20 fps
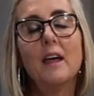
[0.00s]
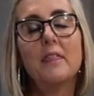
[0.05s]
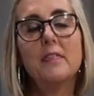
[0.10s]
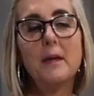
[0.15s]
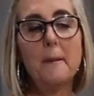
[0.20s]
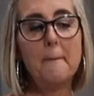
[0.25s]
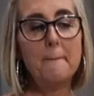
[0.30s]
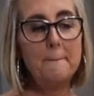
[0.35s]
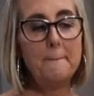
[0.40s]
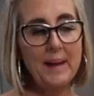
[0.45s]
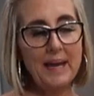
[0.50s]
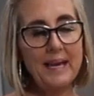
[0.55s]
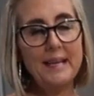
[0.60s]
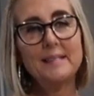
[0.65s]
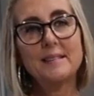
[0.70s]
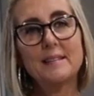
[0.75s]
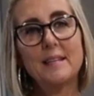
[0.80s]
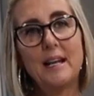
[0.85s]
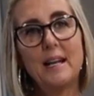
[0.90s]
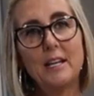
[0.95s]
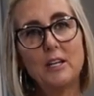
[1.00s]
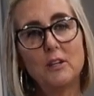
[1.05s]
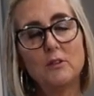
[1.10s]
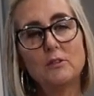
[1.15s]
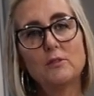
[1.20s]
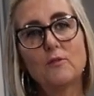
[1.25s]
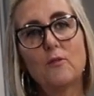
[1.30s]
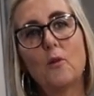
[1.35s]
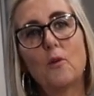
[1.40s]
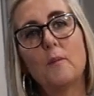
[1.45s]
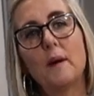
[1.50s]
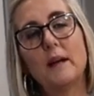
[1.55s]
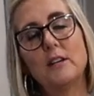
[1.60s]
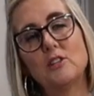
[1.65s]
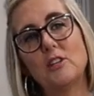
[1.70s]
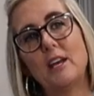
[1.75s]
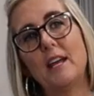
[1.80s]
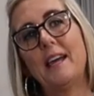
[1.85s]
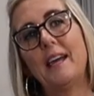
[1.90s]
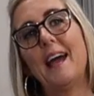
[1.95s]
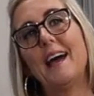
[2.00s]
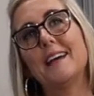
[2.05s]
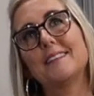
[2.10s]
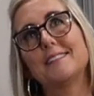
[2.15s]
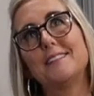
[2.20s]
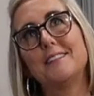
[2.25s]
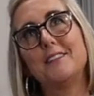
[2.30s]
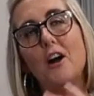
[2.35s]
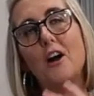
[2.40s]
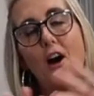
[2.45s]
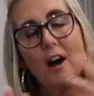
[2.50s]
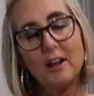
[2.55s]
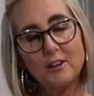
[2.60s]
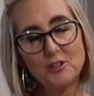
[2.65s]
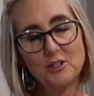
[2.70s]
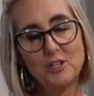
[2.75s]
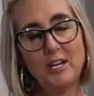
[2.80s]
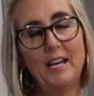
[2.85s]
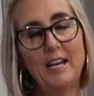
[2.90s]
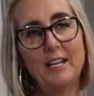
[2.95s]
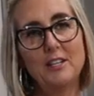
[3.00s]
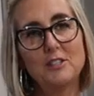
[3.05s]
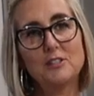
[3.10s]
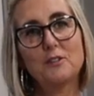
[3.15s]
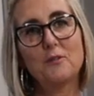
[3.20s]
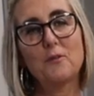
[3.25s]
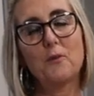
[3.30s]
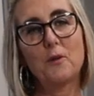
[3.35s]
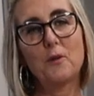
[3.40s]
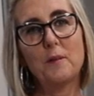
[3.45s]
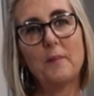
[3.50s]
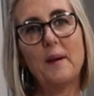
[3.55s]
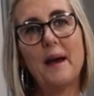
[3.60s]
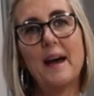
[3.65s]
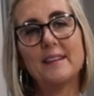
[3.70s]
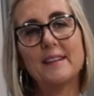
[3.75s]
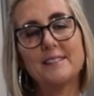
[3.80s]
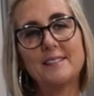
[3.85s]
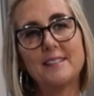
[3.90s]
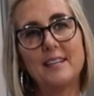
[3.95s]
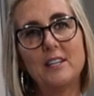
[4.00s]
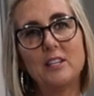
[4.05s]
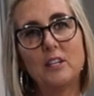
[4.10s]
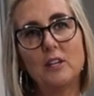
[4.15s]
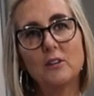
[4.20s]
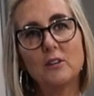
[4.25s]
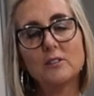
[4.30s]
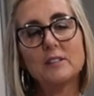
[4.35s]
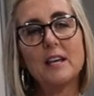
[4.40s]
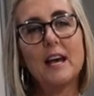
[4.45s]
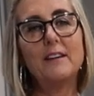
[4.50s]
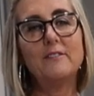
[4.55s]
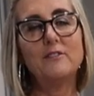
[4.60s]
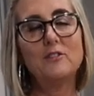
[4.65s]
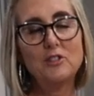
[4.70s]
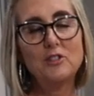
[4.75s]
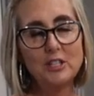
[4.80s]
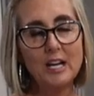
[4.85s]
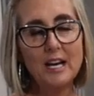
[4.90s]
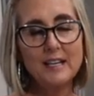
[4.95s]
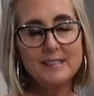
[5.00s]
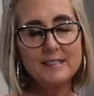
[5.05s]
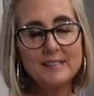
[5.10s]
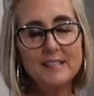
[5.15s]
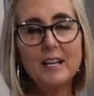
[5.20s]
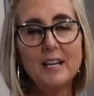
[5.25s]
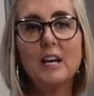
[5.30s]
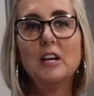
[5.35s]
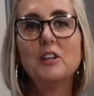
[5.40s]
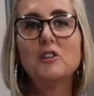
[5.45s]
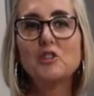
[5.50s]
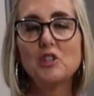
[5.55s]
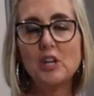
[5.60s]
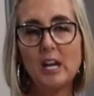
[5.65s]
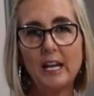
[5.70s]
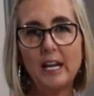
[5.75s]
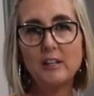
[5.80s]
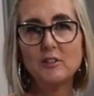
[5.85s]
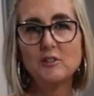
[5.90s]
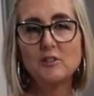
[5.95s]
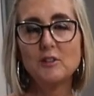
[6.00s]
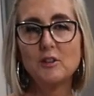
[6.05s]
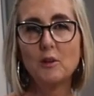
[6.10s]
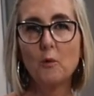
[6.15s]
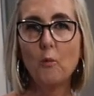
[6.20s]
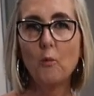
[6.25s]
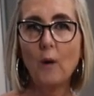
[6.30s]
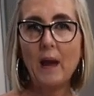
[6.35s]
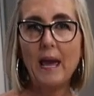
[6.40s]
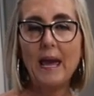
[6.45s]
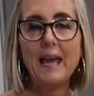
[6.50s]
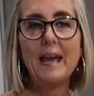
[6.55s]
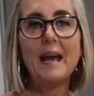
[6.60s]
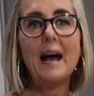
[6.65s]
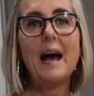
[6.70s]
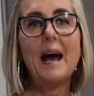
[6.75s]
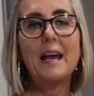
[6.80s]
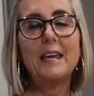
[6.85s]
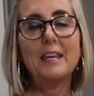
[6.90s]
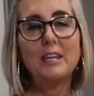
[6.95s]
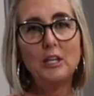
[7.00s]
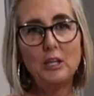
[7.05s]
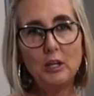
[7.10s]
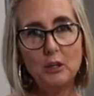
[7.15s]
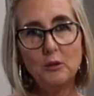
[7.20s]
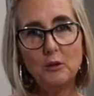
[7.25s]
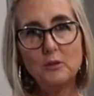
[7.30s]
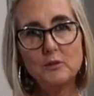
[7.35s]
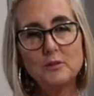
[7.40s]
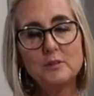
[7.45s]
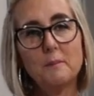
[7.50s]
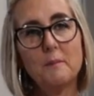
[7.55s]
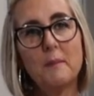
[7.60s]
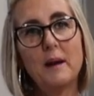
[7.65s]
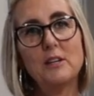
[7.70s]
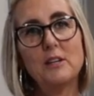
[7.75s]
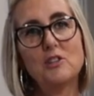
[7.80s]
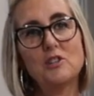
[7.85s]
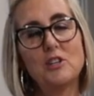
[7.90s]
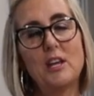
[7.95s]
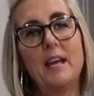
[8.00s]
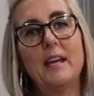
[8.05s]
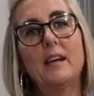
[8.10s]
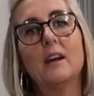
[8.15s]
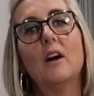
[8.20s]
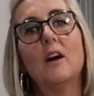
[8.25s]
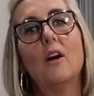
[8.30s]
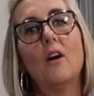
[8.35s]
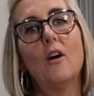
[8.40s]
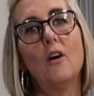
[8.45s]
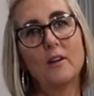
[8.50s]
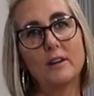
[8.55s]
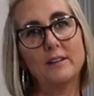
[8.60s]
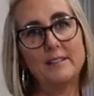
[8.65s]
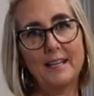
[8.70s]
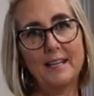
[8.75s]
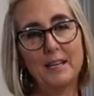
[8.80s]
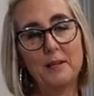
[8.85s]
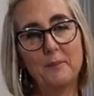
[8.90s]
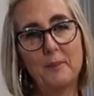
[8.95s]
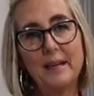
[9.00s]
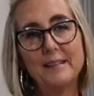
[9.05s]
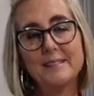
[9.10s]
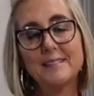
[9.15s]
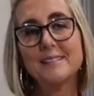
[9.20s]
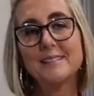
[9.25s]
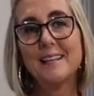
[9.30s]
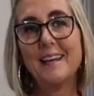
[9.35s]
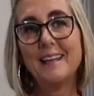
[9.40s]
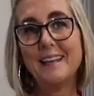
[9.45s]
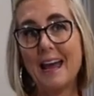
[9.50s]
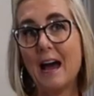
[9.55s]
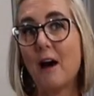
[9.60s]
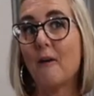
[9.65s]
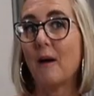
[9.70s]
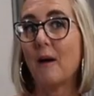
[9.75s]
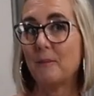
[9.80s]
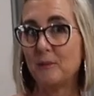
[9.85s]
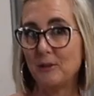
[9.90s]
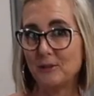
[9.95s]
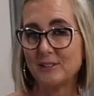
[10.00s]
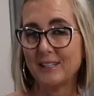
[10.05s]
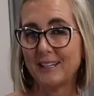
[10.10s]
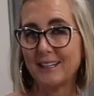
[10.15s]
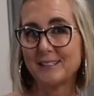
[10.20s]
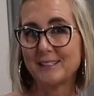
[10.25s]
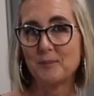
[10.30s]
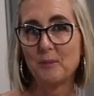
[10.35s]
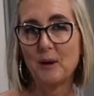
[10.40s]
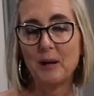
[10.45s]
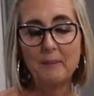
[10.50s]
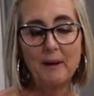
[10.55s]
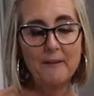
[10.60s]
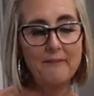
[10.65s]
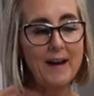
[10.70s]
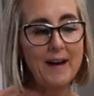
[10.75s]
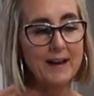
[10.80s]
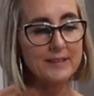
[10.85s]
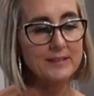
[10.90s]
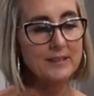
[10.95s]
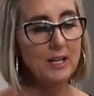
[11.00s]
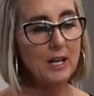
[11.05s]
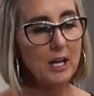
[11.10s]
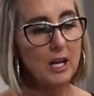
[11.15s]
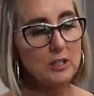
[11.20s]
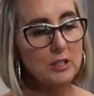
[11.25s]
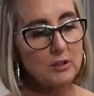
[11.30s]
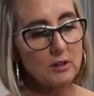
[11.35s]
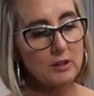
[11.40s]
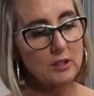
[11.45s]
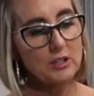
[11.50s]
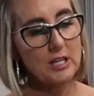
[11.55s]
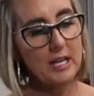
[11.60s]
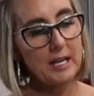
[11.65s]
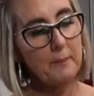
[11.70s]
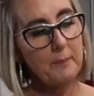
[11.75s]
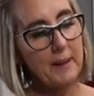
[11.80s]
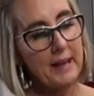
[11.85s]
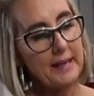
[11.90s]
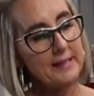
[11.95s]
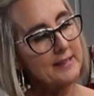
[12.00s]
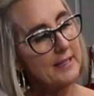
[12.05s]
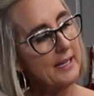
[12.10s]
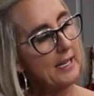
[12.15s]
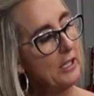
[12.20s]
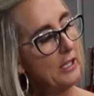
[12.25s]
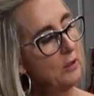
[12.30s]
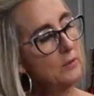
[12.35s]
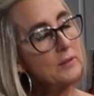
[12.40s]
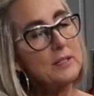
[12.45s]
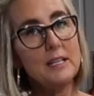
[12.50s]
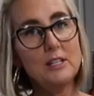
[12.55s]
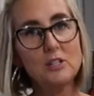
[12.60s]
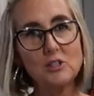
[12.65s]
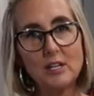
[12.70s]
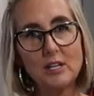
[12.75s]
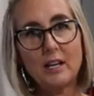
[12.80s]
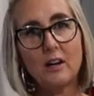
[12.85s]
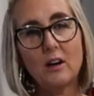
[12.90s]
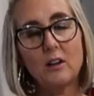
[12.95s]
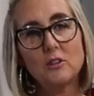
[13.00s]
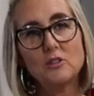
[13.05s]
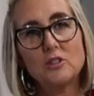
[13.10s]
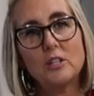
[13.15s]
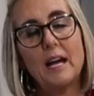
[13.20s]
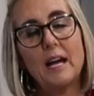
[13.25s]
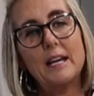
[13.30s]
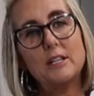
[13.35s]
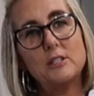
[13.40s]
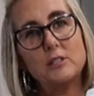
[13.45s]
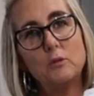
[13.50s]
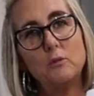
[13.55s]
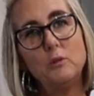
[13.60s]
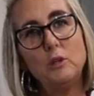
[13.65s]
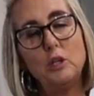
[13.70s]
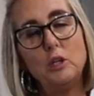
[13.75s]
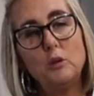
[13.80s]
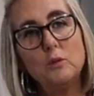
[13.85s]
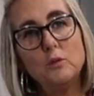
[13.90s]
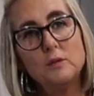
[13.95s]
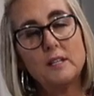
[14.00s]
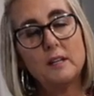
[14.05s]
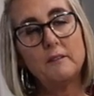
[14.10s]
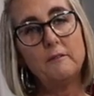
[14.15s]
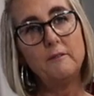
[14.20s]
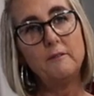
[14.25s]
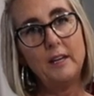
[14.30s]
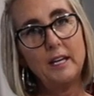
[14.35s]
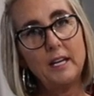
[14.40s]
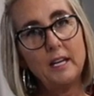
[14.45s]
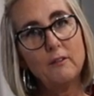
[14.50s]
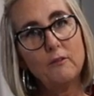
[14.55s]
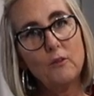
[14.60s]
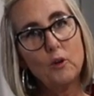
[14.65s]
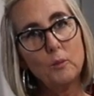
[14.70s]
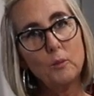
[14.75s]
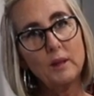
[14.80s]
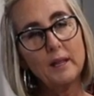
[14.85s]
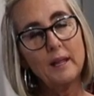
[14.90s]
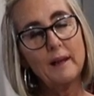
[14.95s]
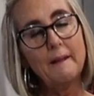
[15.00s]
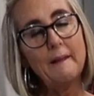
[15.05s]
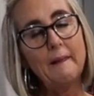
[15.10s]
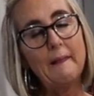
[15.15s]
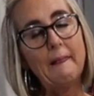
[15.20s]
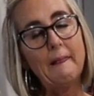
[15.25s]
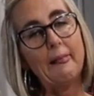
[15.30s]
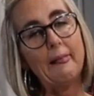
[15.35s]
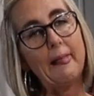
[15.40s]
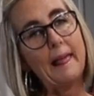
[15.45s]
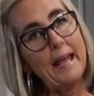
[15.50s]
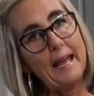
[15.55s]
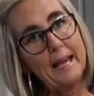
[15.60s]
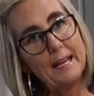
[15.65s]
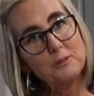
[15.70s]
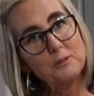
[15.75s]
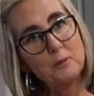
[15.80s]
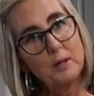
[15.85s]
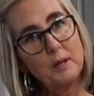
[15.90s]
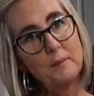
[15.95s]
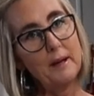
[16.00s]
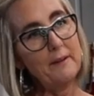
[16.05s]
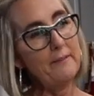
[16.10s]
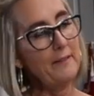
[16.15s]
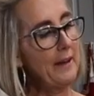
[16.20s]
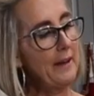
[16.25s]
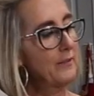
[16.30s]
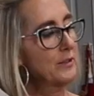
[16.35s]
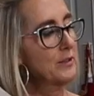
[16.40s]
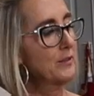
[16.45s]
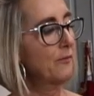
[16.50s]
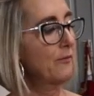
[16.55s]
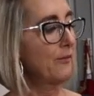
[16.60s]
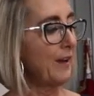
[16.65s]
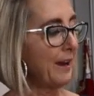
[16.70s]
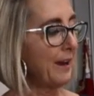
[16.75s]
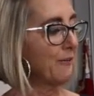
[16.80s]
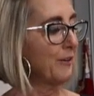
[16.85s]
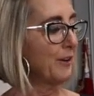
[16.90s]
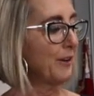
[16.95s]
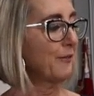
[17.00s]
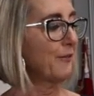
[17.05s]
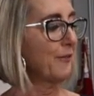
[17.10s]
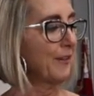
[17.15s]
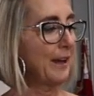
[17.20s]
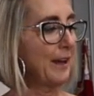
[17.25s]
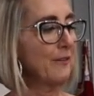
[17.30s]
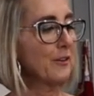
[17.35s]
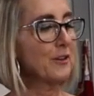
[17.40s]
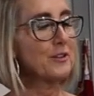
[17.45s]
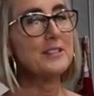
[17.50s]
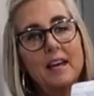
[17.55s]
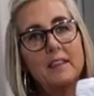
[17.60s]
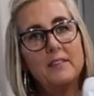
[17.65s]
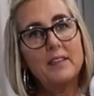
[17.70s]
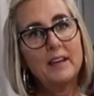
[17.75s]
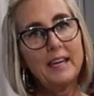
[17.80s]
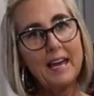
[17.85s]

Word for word: The base that I use for my shake has not changed for the past ten years. I've just changed the way I use my shake on a daily basis, and now I'm using it to break my fast. So the shake base that I use is Shakeology. I do use the vegan formula and one of my favorites, favorite flavors, the